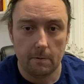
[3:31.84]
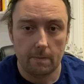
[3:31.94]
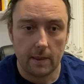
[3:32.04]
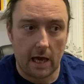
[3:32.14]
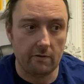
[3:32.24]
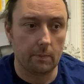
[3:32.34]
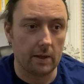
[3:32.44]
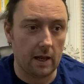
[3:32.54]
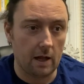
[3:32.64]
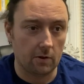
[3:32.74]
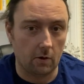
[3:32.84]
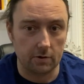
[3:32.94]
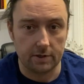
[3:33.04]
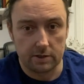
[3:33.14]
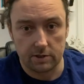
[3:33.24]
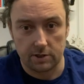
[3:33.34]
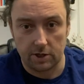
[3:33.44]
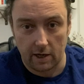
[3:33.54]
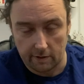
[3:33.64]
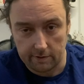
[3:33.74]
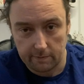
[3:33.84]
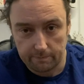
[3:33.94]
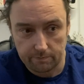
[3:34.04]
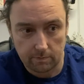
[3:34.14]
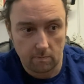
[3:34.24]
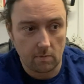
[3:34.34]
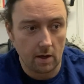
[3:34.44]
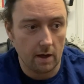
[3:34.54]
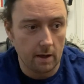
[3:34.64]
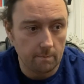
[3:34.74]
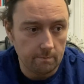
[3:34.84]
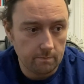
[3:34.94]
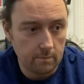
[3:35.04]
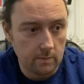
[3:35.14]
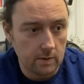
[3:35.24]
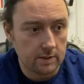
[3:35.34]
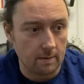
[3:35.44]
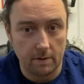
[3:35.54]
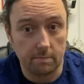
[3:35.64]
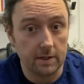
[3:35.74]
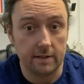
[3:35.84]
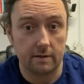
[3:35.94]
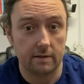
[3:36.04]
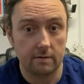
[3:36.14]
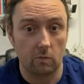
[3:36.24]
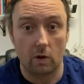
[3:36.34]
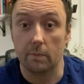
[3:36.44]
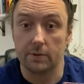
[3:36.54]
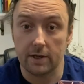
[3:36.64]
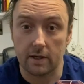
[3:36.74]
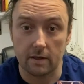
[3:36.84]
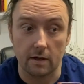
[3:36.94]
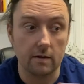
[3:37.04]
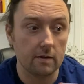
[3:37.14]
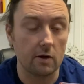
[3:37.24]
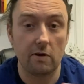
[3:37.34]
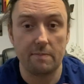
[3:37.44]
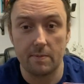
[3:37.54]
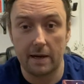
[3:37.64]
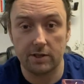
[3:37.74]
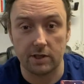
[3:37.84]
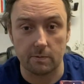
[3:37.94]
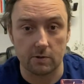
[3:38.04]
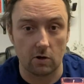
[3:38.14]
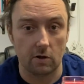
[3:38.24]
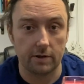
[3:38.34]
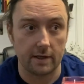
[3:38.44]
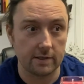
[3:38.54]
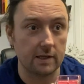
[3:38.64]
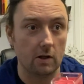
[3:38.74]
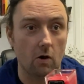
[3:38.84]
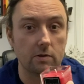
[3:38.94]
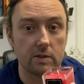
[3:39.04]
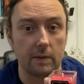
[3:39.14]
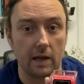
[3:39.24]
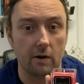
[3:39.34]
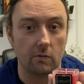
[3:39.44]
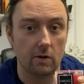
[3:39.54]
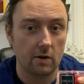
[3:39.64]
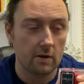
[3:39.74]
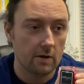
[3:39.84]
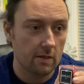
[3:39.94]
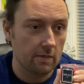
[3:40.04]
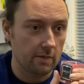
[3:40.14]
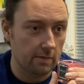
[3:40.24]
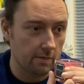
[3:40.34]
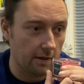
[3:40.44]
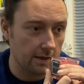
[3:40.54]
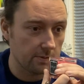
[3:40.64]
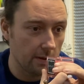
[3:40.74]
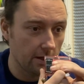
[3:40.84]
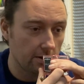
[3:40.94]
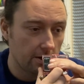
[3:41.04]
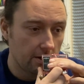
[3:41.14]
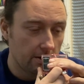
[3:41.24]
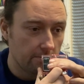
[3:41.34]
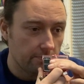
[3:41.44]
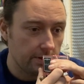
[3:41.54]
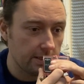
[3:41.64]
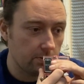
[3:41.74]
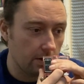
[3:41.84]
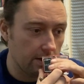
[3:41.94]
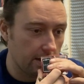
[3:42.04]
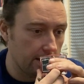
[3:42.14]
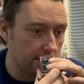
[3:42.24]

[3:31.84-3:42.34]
having been held hostage as a child, some of them did. One in particular, Unwrap the Magic it was called. It still haunts me now, that smell. This one